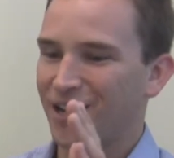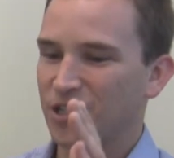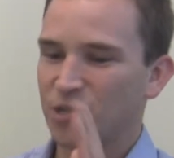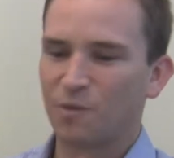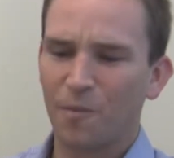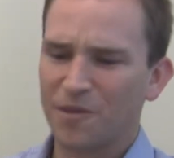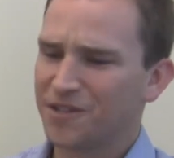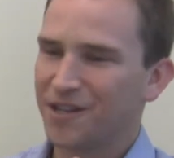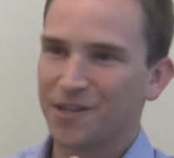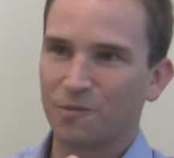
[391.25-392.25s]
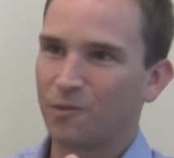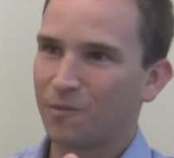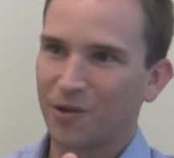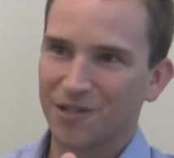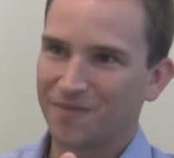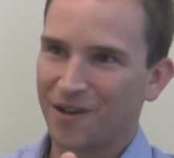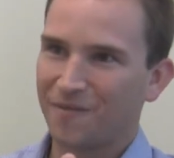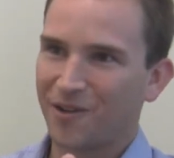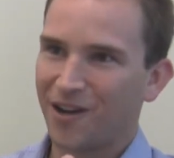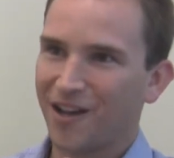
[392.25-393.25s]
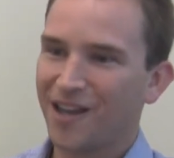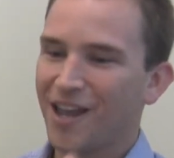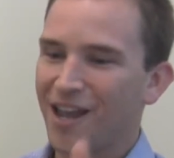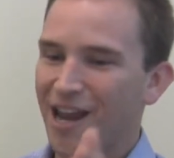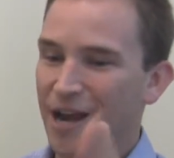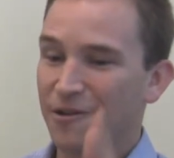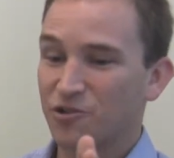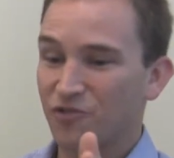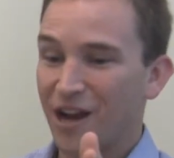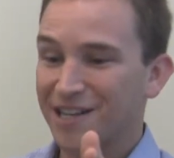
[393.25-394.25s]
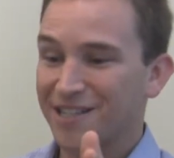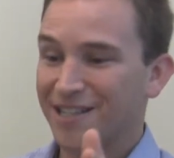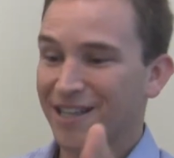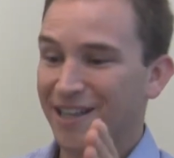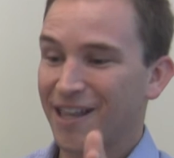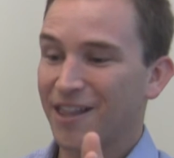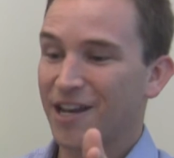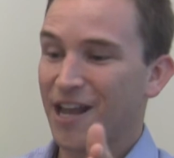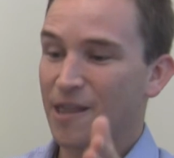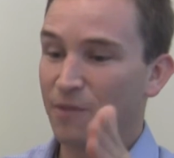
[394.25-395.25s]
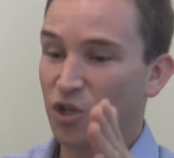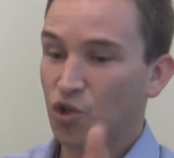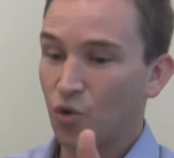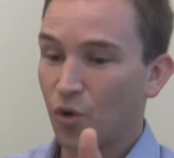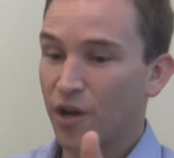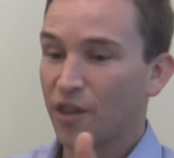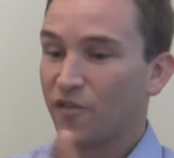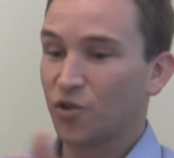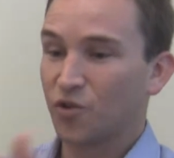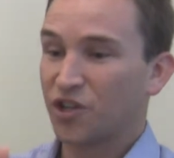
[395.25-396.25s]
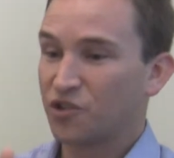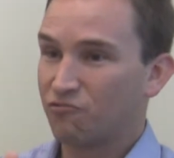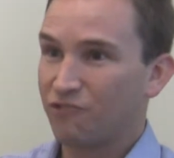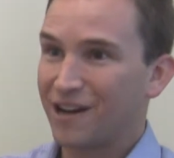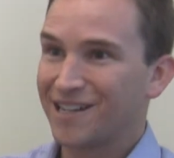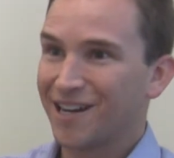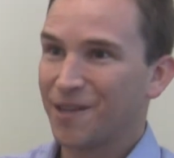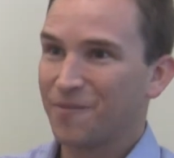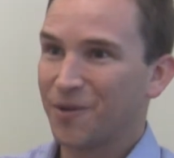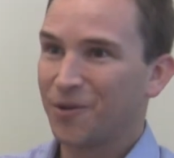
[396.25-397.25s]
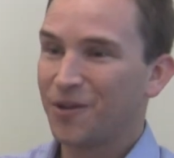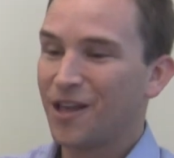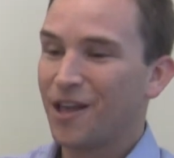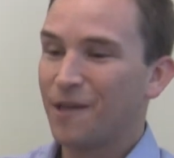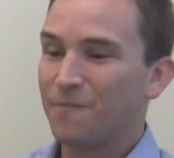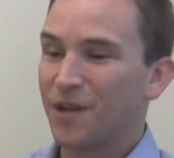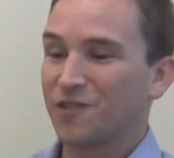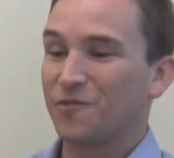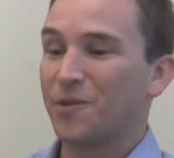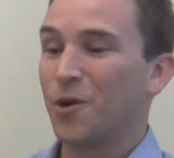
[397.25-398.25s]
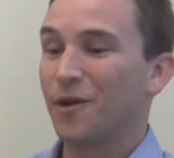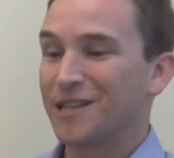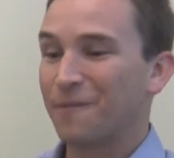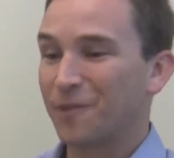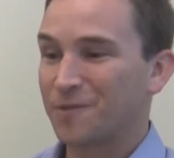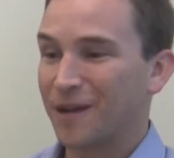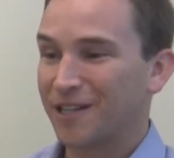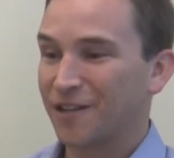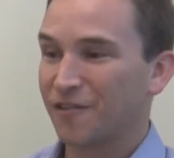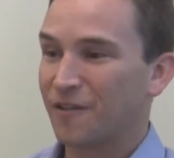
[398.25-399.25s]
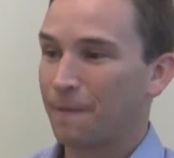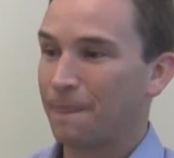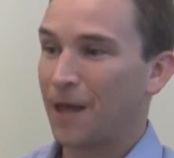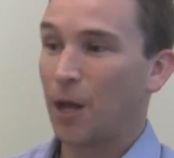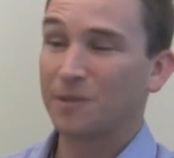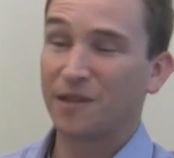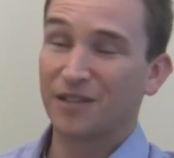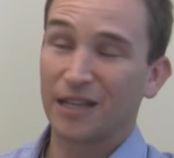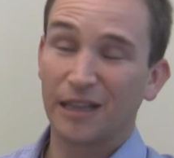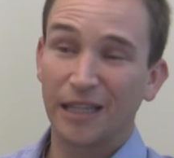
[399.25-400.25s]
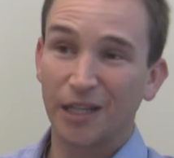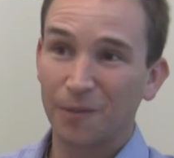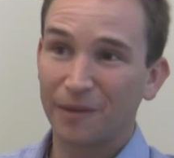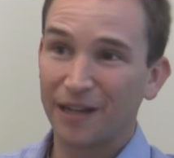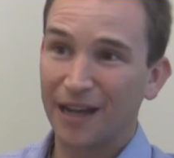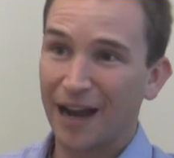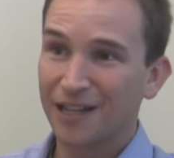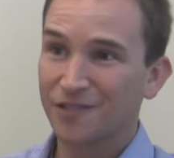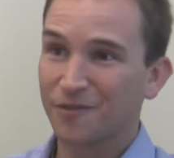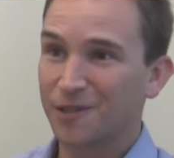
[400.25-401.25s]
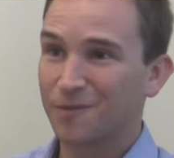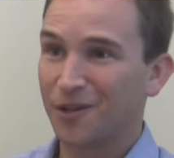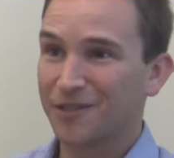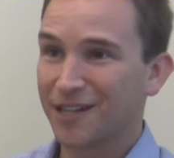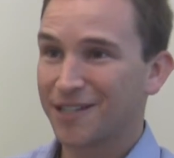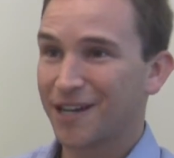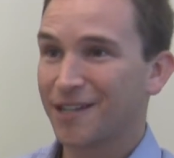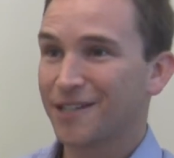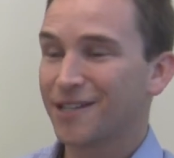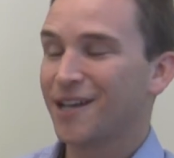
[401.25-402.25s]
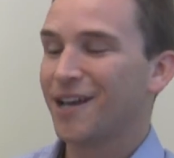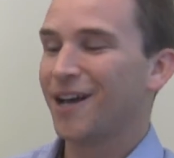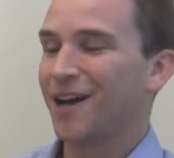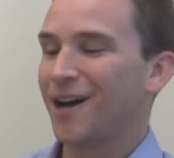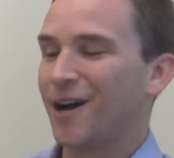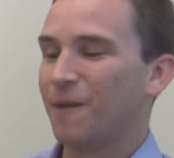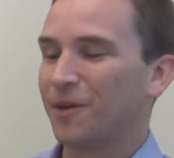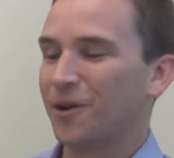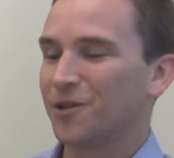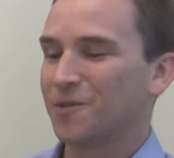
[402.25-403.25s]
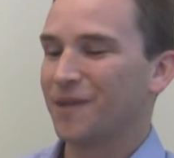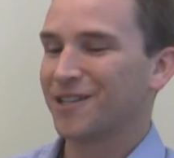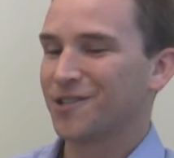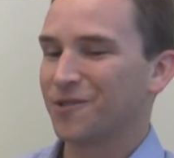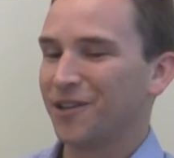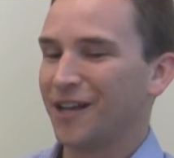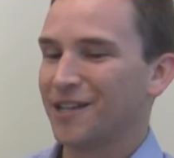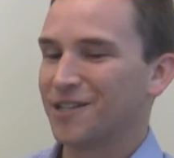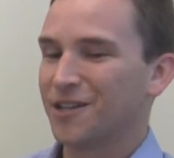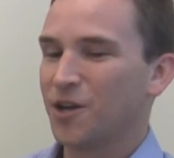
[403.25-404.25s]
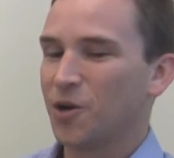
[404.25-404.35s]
small business, one person mom and pop. And it was great to see that at the end of the day, the majority of the folks were actually right dead in the middle, because from an OSM perspective, that helps give us a little bit of guidance from a small test case, but it also makes us realize